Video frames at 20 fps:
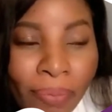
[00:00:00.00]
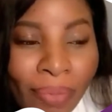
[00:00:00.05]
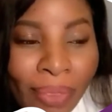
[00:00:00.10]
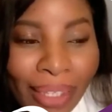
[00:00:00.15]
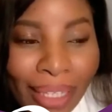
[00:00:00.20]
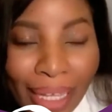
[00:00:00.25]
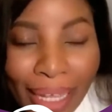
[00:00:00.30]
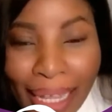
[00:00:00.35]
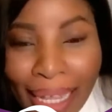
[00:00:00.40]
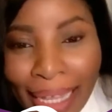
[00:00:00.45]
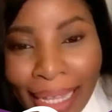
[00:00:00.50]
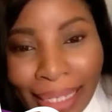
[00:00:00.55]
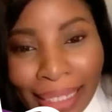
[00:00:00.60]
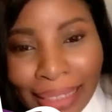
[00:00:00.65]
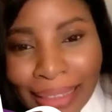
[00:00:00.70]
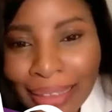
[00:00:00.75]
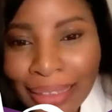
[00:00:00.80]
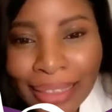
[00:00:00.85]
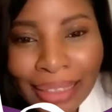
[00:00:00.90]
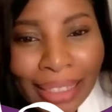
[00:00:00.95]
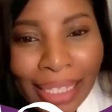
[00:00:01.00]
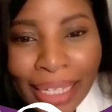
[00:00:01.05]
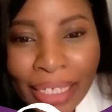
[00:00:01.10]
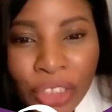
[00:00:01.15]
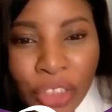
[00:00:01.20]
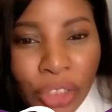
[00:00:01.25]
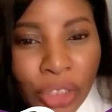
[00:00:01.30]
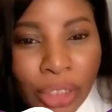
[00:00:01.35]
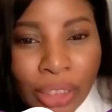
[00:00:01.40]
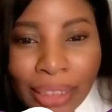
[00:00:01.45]
early
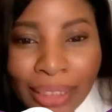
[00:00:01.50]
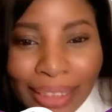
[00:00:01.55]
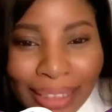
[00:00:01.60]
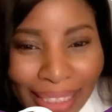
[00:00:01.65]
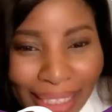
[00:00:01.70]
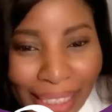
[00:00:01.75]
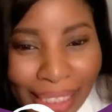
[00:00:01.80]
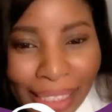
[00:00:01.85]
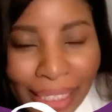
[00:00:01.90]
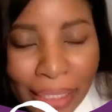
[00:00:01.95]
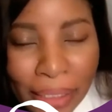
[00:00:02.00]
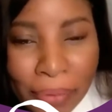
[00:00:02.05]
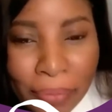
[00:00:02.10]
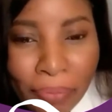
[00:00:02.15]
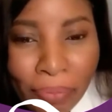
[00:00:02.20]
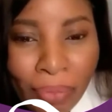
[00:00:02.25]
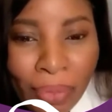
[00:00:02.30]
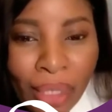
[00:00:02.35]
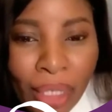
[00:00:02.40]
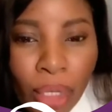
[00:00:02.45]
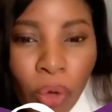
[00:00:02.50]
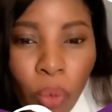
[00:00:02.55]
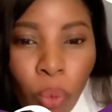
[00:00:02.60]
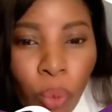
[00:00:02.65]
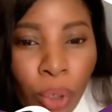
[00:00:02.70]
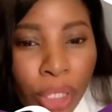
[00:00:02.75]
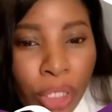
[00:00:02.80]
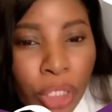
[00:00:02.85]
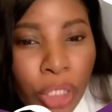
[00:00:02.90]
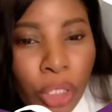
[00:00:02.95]
detection is key.
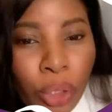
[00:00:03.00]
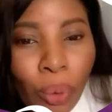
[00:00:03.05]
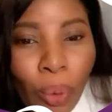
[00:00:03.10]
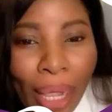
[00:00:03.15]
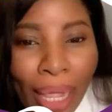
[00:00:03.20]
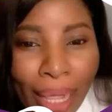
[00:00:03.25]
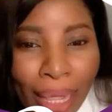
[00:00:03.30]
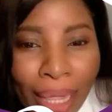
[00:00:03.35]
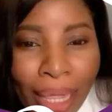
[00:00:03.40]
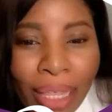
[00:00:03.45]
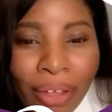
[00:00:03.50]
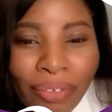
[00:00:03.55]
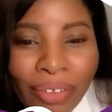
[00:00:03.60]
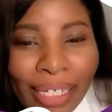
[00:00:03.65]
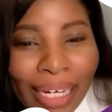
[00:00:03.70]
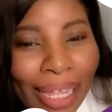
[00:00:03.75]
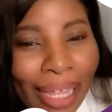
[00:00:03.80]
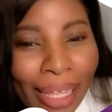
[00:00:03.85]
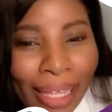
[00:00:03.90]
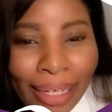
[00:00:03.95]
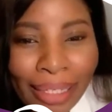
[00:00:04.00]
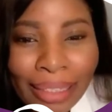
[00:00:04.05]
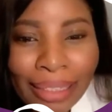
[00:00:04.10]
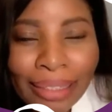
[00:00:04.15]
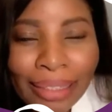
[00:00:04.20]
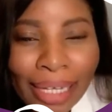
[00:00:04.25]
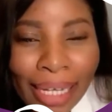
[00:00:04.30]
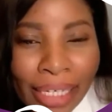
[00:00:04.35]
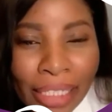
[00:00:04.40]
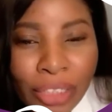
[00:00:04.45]
When you have an early
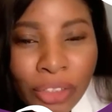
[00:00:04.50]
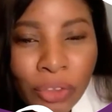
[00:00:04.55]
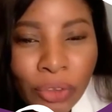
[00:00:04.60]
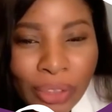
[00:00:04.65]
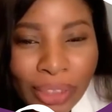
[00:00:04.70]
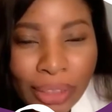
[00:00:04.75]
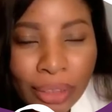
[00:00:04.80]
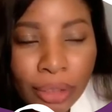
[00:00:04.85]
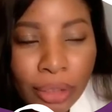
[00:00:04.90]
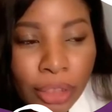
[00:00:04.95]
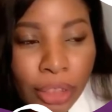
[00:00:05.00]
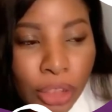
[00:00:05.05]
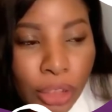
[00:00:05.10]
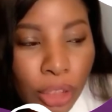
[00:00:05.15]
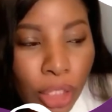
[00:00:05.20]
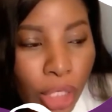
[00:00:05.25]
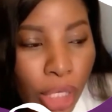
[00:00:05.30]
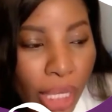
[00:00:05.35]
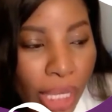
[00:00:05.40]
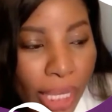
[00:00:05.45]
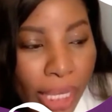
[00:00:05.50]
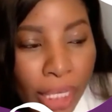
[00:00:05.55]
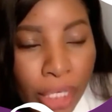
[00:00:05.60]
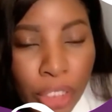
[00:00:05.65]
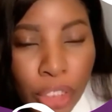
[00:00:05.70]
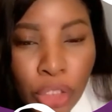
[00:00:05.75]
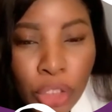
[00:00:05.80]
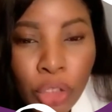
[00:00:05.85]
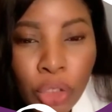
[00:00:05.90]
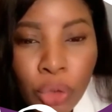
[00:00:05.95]
diagnosis
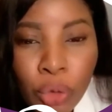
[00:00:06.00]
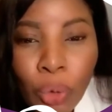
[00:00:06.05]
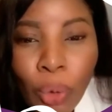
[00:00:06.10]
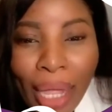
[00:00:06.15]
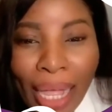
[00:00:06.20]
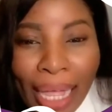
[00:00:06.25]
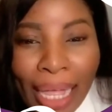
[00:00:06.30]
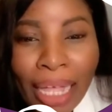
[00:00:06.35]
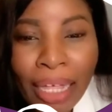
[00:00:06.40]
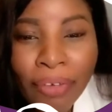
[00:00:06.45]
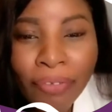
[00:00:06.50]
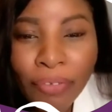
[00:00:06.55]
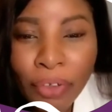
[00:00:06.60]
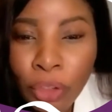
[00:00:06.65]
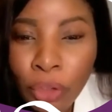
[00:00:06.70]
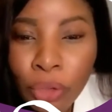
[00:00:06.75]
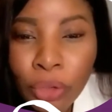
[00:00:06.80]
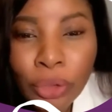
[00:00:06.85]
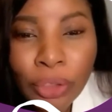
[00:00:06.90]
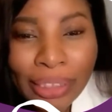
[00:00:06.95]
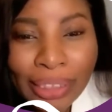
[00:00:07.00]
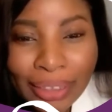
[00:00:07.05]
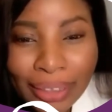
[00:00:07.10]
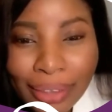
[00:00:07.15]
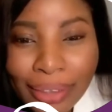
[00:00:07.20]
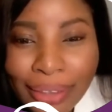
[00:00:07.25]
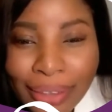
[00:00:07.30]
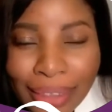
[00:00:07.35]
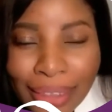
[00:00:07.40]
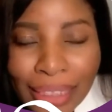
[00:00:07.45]
and you have a good
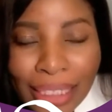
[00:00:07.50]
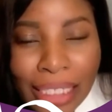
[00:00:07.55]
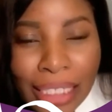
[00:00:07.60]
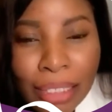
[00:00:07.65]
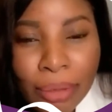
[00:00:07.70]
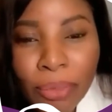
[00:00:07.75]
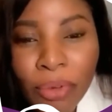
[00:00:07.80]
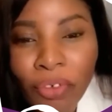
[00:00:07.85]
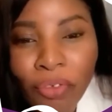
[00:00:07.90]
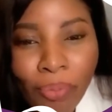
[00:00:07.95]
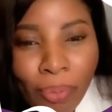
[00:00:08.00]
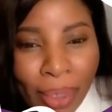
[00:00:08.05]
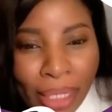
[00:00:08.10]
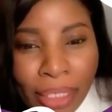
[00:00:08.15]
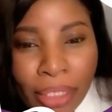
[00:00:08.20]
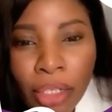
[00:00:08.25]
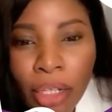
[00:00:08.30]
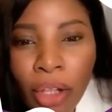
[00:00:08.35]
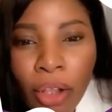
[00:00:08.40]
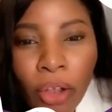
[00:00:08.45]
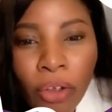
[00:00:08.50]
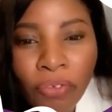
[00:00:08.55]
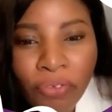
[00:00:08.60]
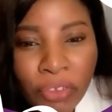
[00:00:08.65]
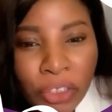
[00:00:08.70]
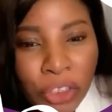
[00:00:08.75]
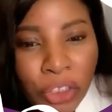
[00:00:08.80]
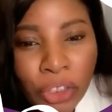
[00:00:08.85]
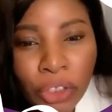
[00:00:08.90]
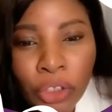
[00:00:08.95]
team of medical
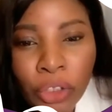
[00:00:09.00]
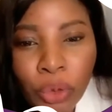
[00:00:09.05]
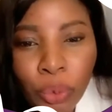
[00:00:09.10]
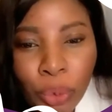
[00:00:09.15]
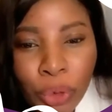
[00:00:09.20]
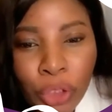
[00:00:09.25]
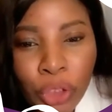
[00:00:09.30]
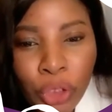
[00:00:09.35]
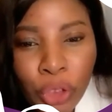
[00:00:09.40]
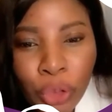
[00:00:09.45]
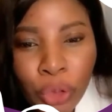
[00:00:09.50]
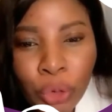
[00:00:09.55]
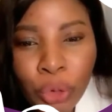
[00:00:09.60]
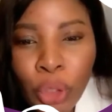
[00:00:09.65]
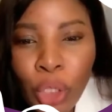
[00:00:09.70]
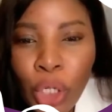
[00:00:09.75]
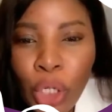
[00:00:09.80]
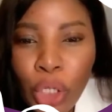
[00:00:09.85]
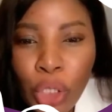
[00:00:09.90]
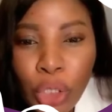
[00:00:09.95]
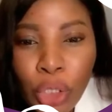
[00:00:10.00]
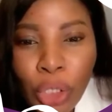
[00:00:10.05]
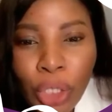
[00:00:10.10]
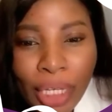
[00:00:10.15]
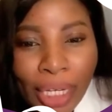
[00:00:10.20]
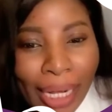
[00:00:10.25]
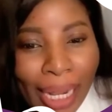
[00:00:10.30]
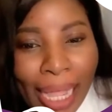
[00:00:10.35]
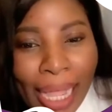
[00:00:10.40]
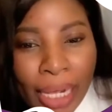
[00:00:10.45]
officials with you, you can
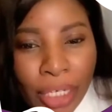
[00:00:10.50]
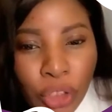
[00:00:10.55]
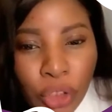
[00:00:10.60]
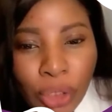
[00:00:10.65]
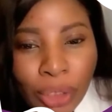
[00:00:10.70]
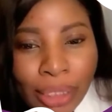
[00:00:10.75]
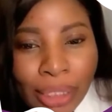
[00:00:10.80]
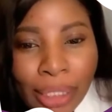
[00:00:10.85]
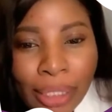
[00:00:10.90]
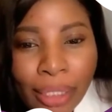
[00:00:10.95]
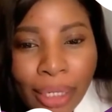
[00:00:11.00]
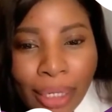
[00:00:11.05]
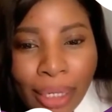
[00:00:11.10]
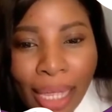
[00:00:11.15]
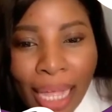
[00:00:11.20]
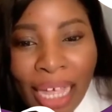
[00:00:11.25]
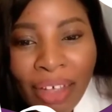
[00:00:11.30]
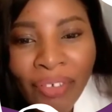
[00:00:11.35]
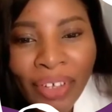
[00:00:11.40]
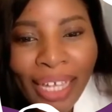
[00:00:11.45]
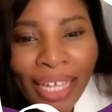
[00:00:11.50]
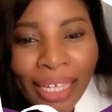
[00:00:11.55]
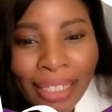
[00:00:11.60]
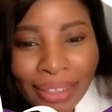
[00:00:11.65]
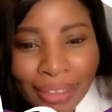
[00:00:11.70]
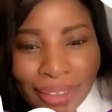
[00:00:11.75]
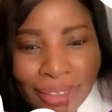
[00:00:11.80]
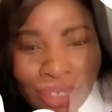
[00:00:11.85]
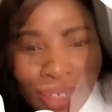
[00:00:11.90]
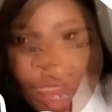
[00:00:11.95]
actually have a head
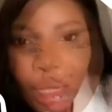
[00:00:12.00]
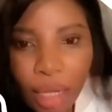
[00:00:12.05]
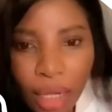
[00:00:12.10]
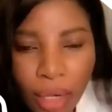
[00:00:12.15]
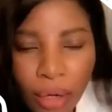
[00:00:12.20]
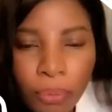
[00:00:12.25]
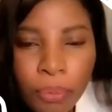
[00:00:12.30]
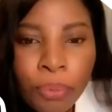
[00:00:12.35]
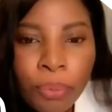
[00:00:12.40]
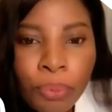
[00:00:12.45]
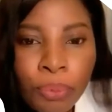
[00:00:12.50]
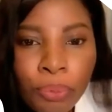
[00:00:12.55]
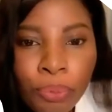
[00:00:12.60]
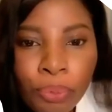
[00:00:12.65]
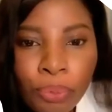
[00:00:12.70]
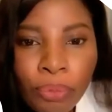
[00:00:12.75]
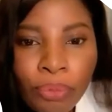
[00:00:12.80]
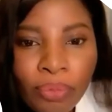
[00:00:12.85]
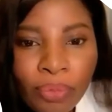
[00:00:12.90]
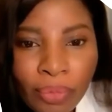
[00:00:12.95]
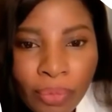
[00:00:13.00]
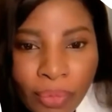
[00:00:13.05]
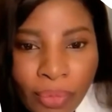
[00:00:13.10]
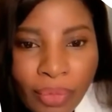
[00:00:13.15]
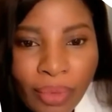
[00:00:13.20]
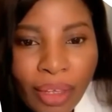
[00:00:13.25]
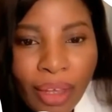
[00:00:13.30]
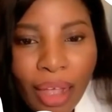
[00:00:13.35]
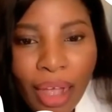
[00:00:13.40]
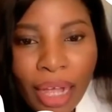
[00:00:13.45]
start on this.
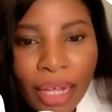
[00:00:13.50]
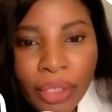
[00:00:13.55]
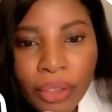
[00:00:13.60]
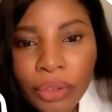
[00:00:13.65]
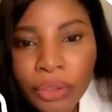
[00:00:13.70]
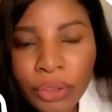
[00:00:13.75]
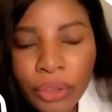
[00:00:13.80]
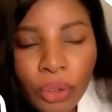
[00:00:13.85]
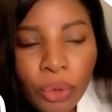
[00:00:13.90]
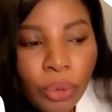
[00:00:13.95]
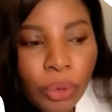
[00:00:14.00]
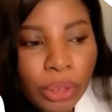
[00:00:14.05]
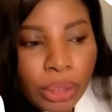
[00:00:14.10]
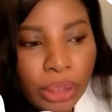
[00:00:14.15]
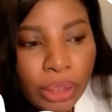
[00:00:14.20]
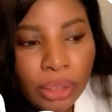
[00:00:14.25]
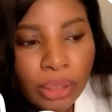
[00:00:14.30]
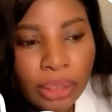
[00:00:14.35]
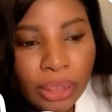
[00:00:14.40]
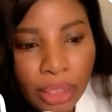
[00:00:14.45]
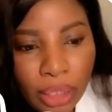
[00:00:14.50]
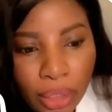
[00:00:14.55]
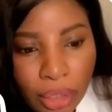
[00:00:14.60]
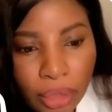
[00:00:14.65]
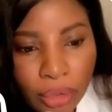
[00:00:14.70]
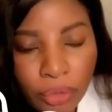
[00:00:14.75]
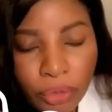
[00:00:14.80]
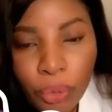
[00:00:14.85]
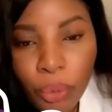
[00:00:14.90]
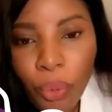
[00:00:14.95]
I also want to tell
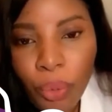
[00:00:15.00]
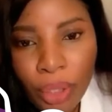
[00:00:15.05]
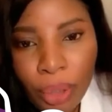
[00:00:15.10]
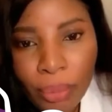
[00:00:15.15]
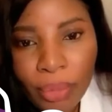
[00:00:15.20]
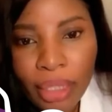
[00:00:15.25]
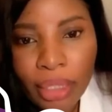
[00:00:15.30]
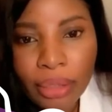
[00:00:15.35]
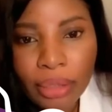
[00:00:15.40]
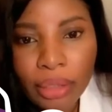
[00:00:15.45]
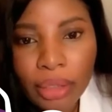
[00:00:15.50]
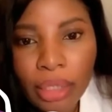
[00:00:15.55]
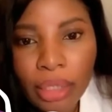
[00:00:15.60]
the women